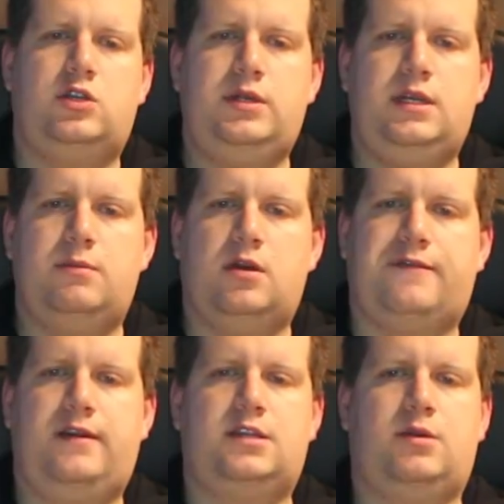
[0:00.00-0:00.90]
the 3D Mark
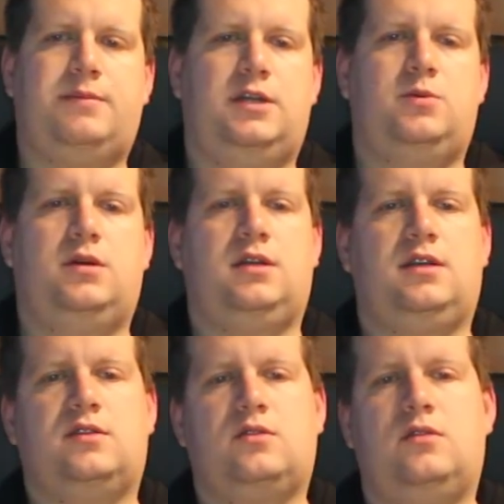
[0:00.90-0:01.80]
V Strike benchmark,
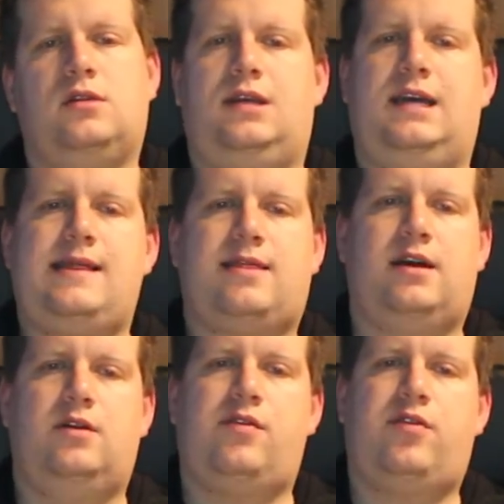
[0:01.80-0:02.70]
it scored
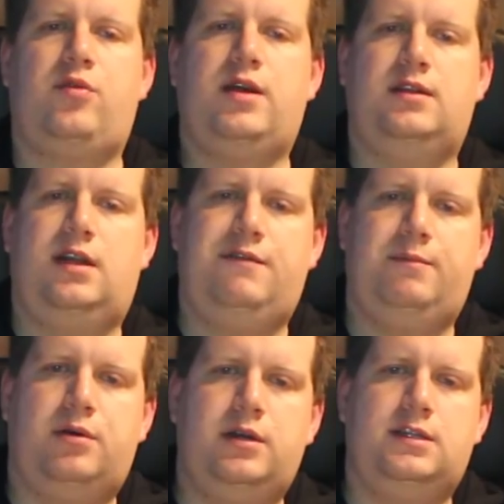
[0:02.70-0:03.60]
8,311
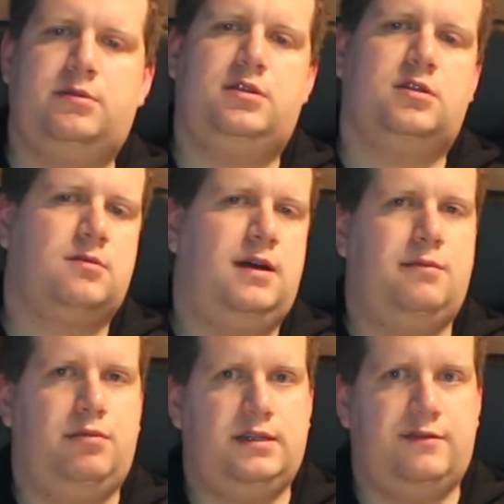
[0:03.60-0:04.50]
points, which is quite
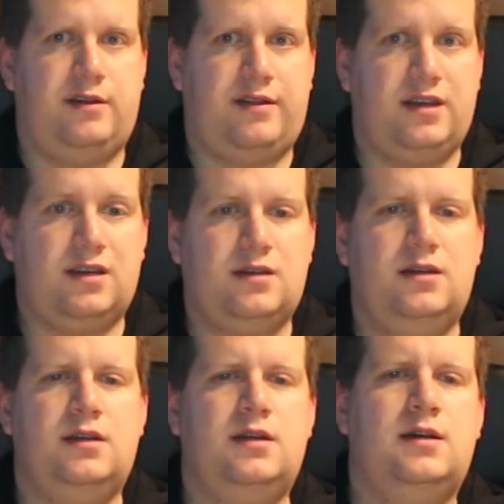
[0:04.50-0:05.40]
impressive, I think.
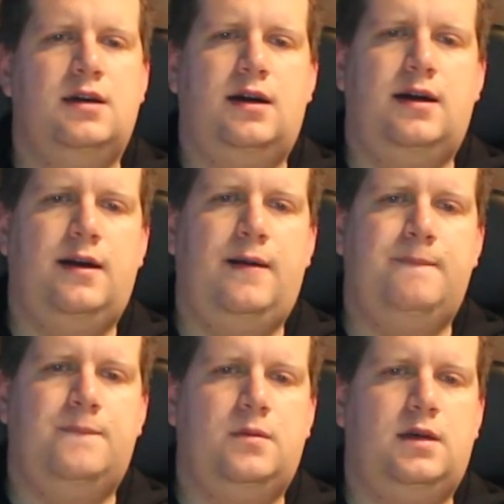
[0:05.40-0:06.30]

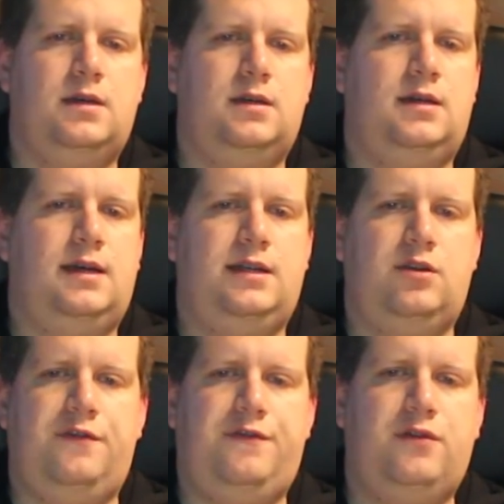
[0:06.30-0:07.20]
And
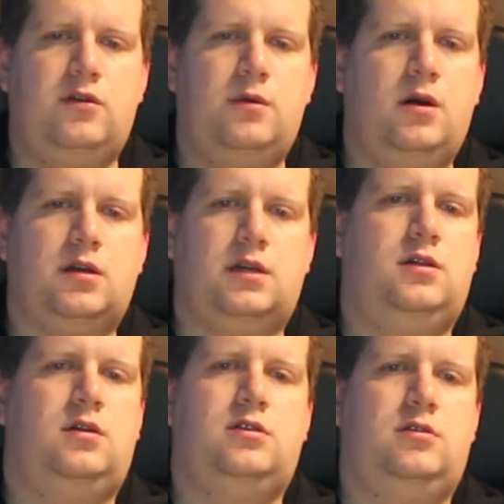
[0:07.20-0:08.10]
on 4 Mark, it
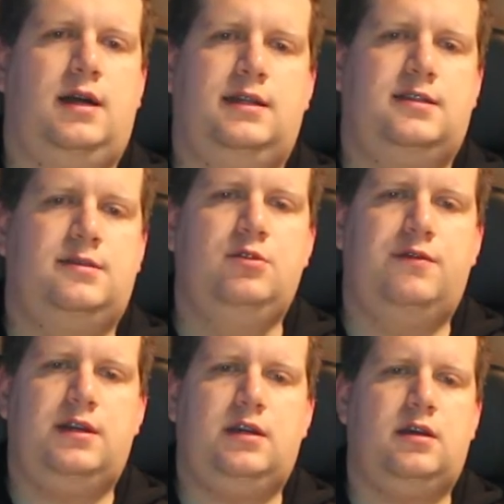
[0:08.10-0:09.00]
also runs
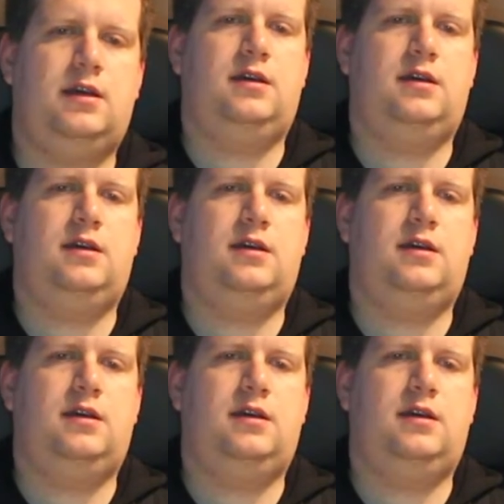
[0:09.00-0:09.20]
smoothly.